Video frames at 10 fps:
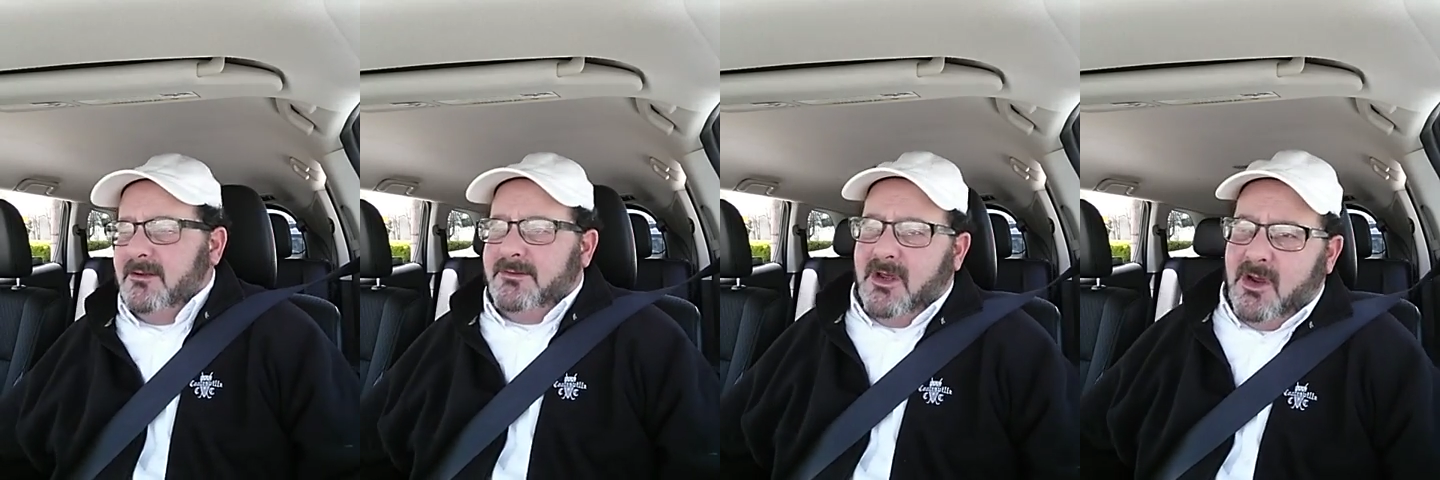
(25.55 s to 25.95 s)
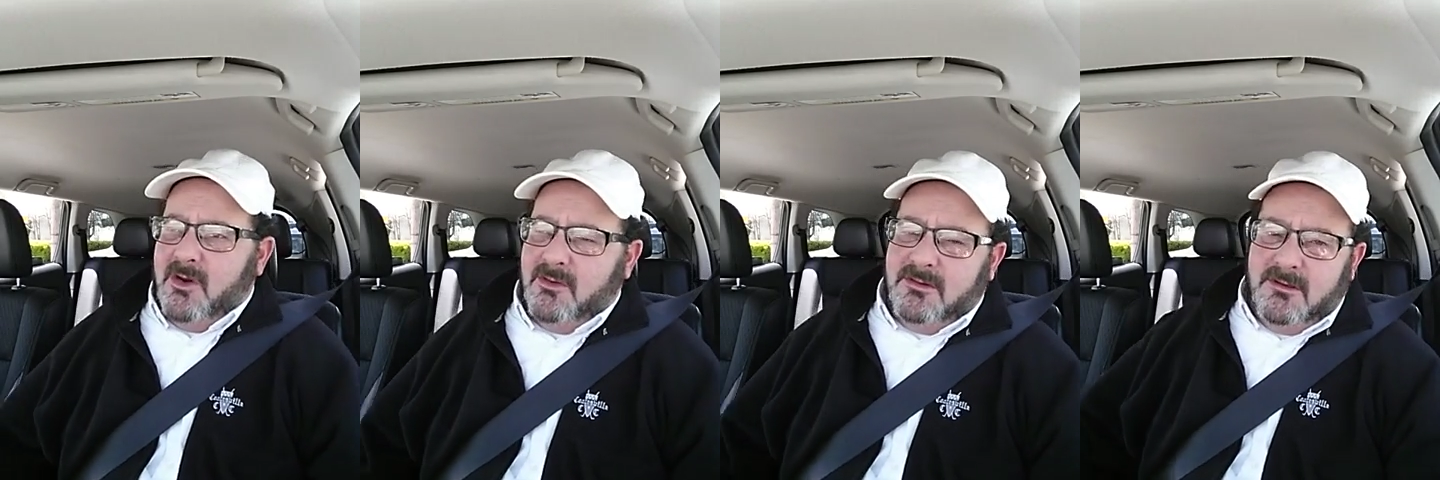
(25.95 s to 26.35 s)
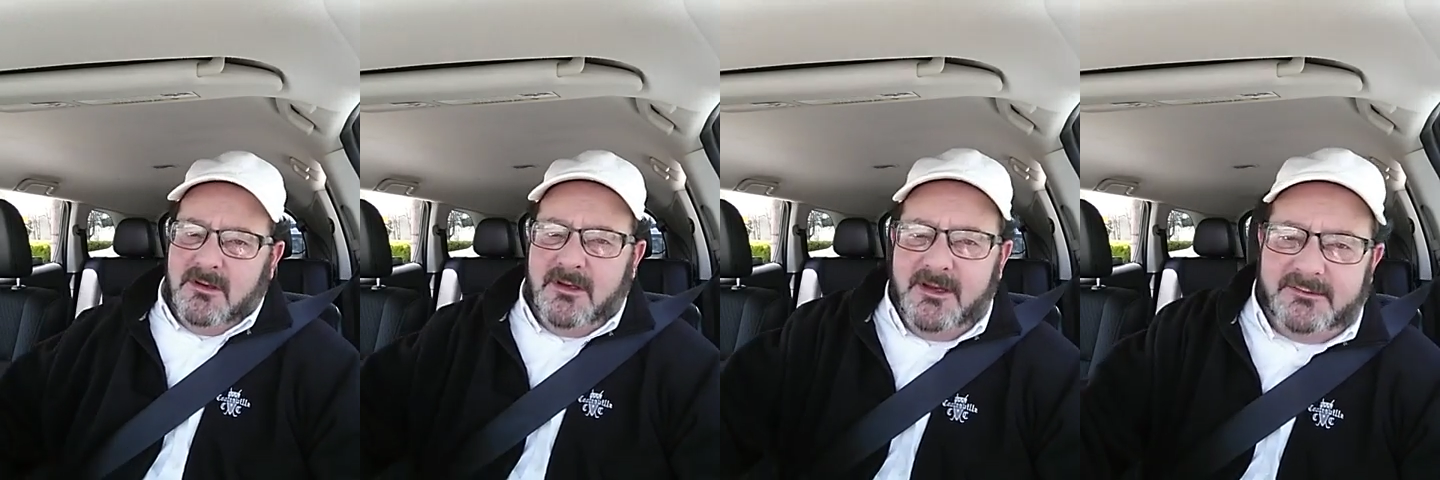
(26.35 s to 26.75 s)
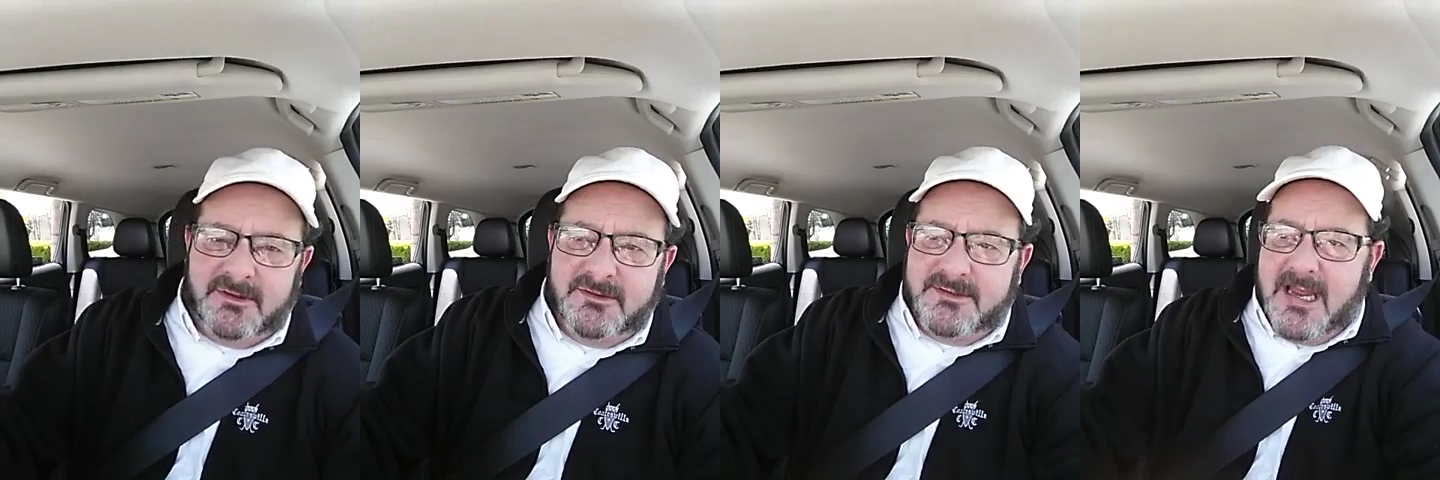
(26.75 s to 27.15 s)
So it
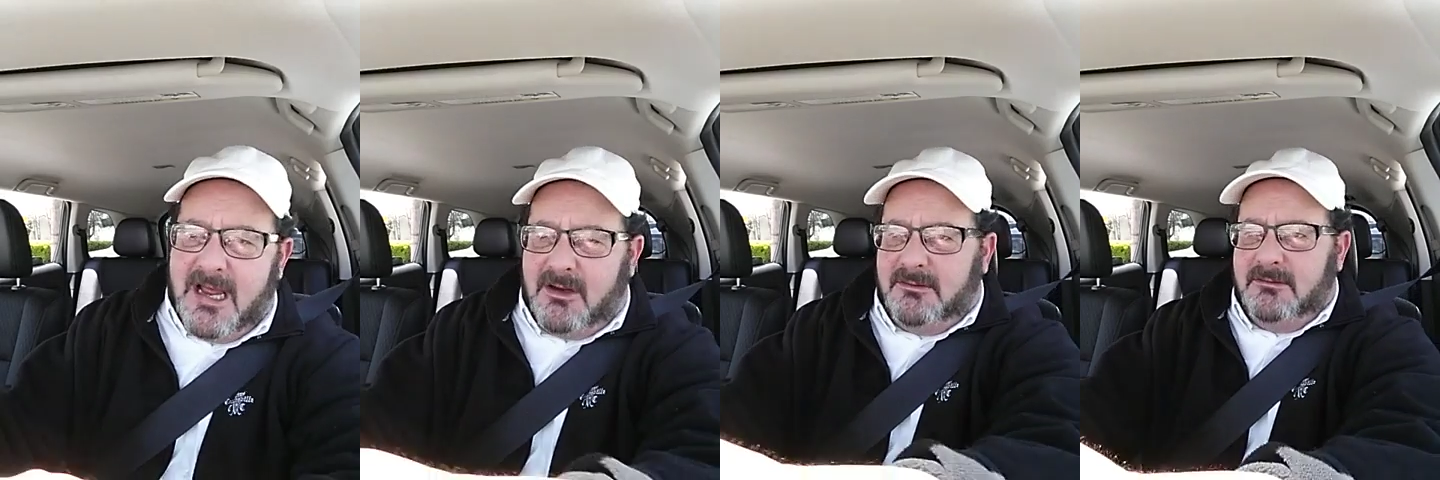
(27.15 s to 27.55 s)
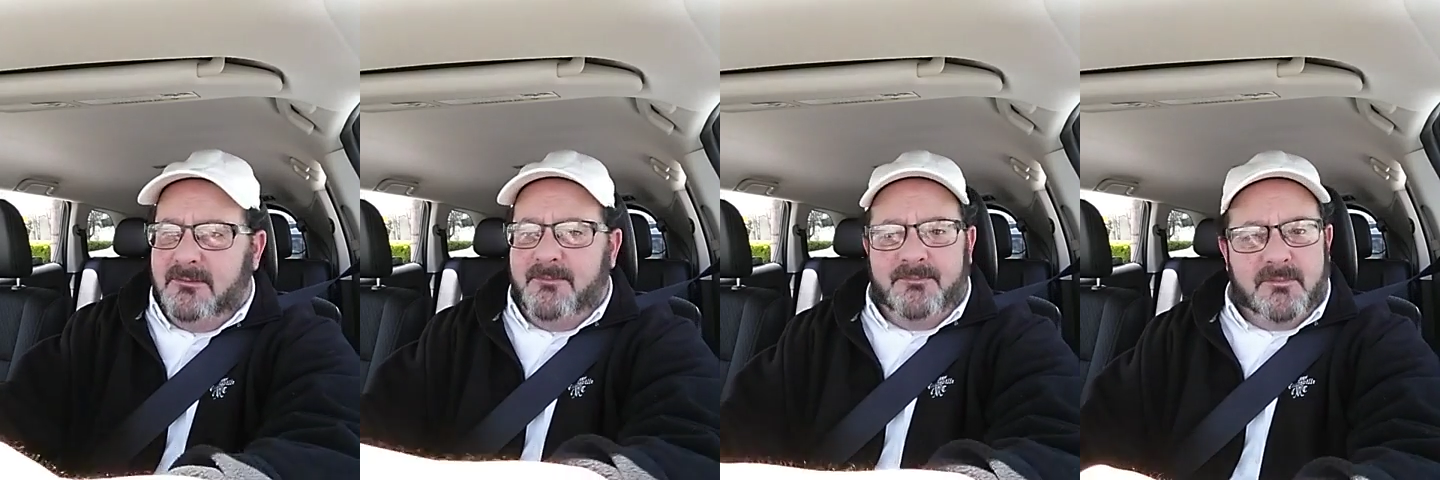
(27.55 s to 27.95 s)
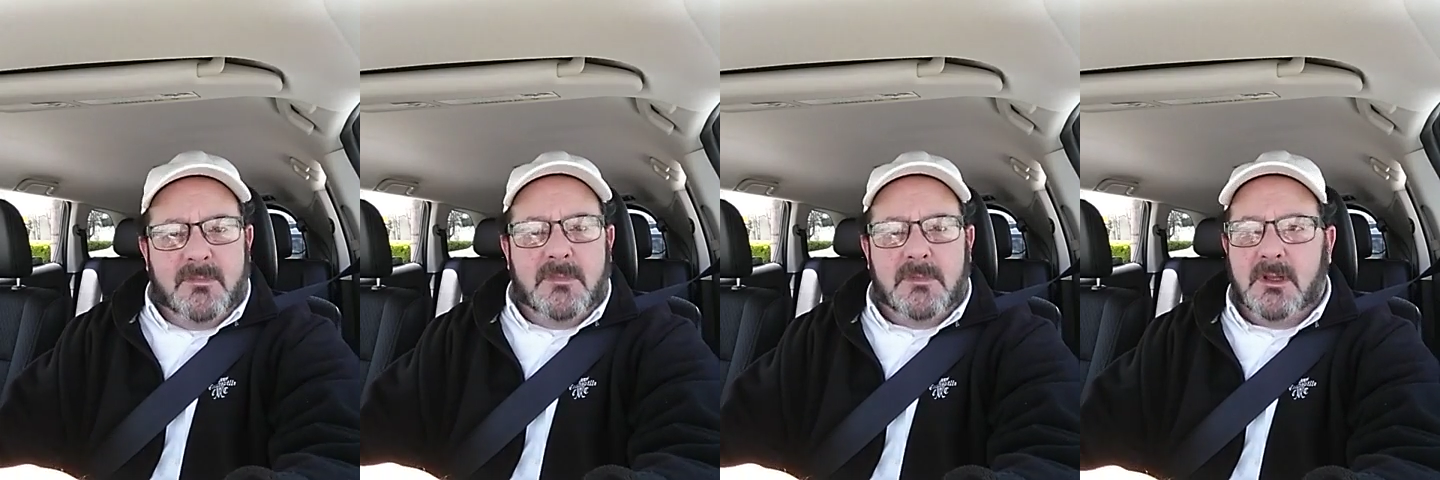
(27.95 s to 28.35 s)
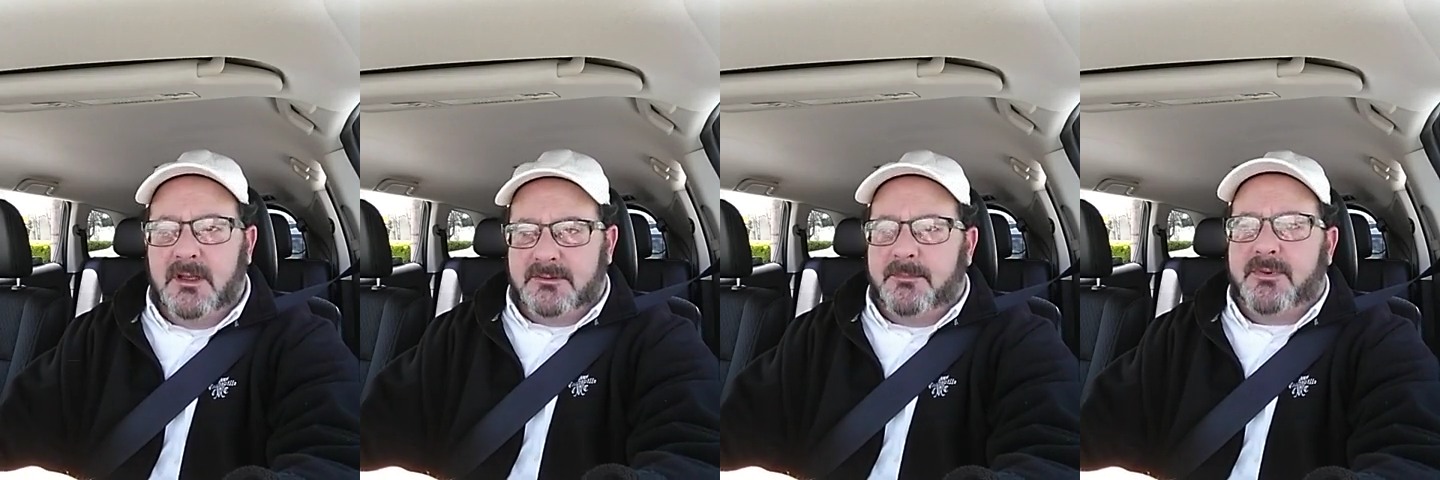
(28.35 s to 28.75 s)
turns out
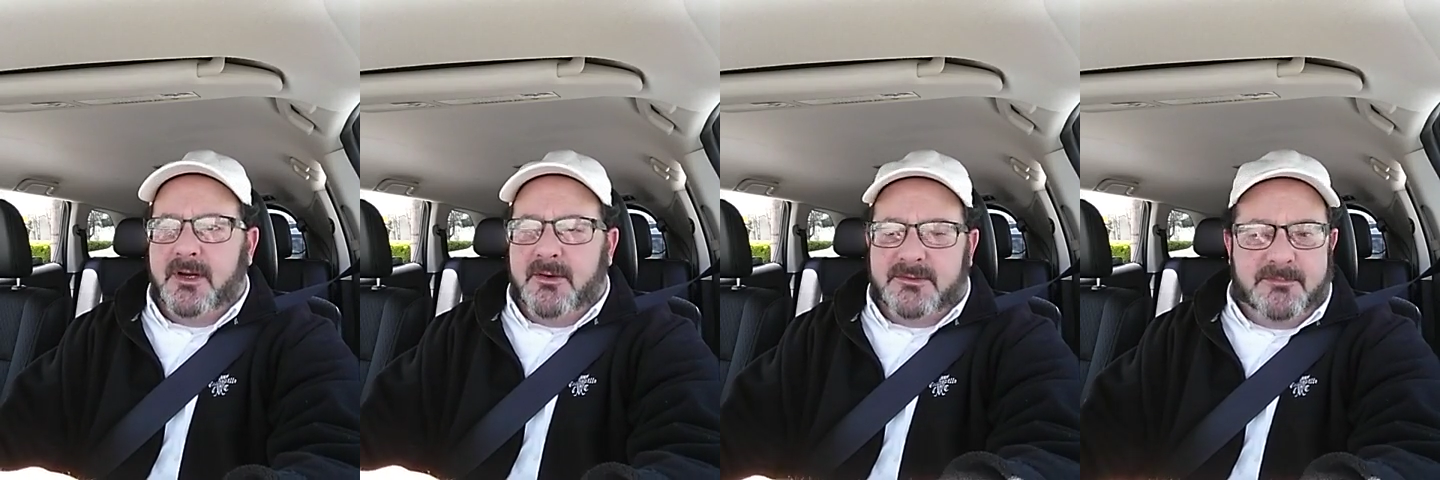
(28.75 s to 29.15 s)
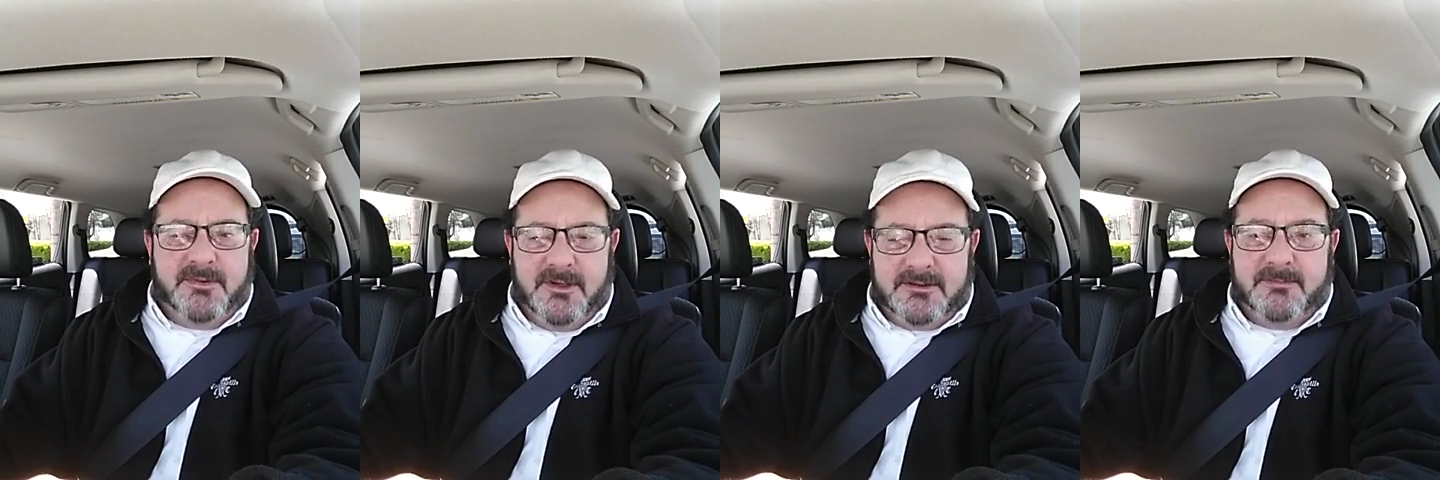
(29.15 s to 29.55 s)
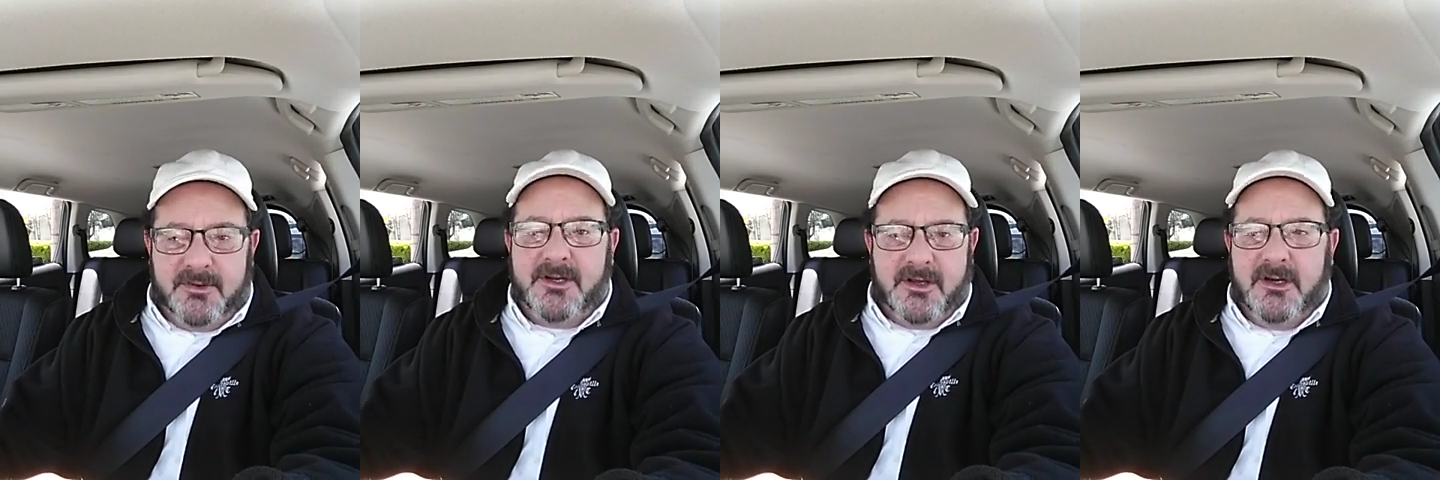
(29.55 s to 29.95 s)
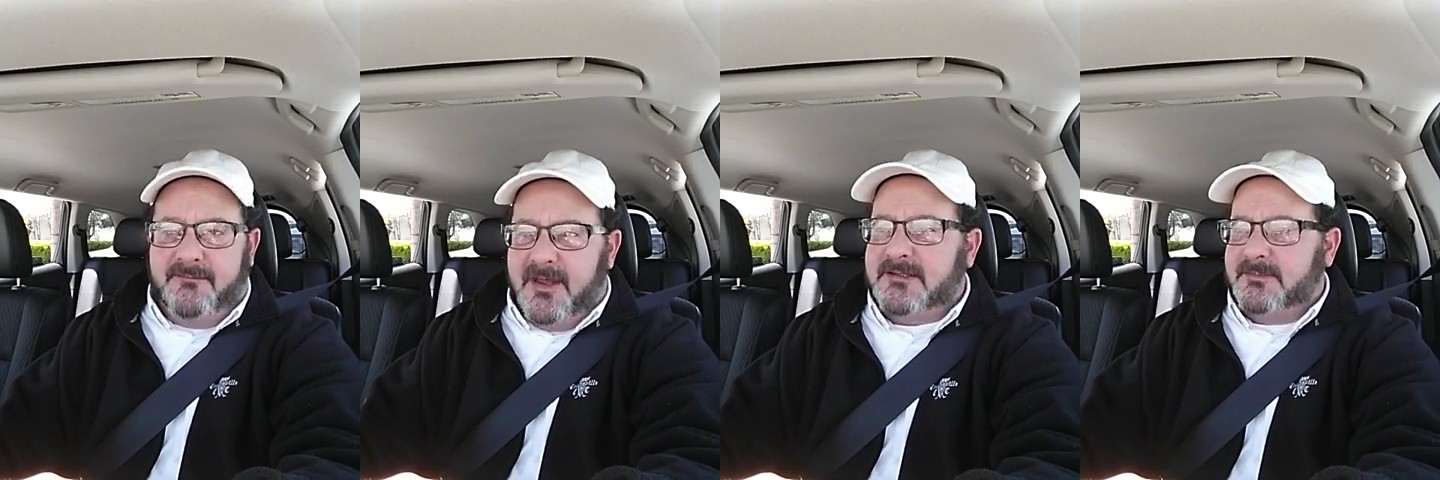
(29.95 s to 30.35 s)
it's a pretty good
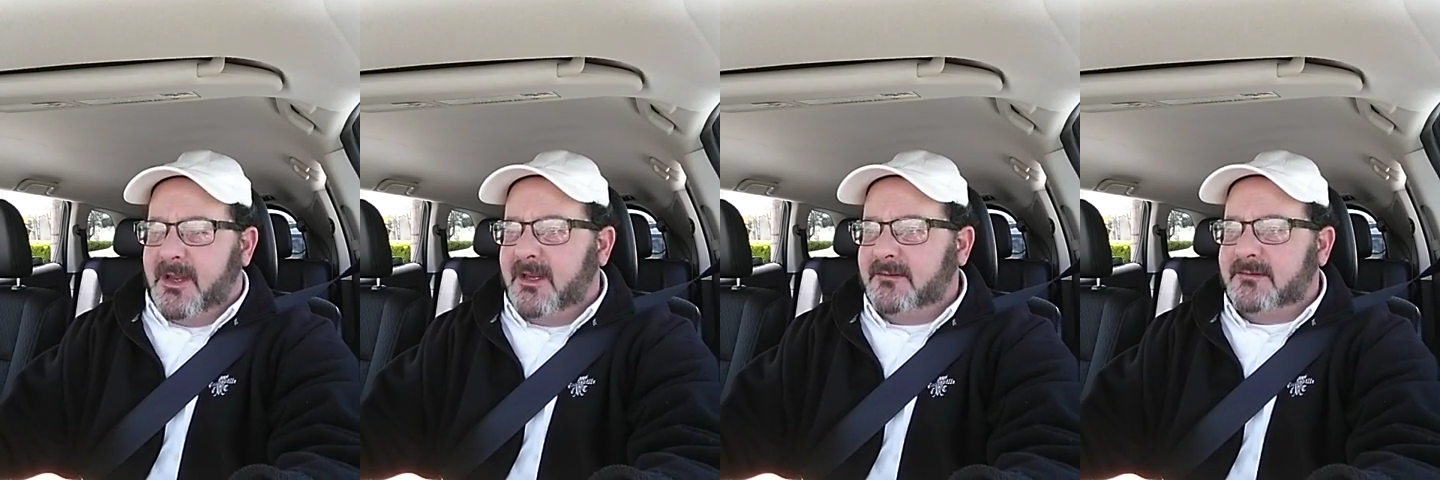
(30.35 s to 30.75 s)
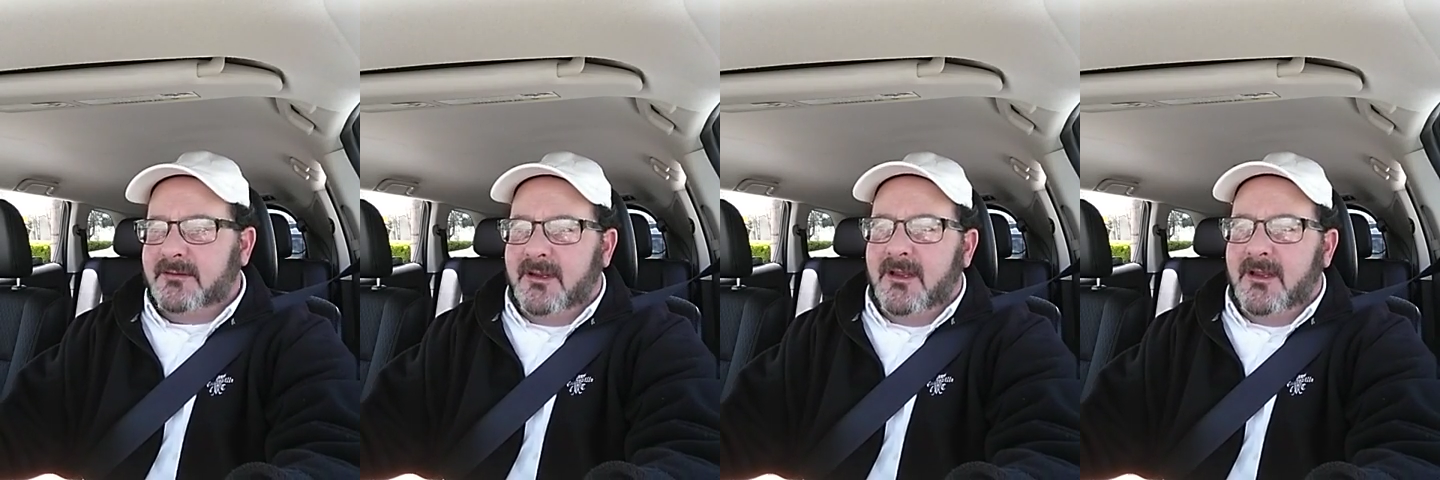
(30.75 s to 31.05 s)
investment.